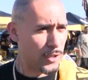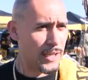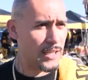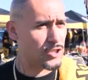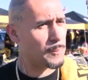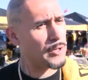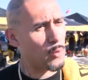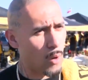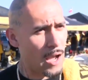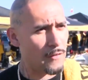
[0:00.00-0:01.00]
your kids, you can bring
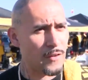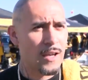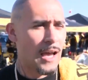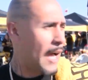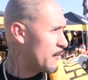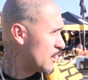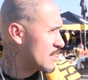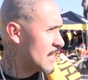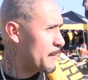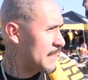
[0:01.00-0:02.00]
your wife, have a
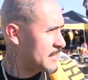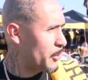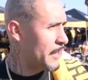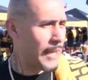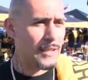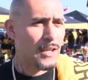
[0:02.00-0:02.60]
good time at a tailgate.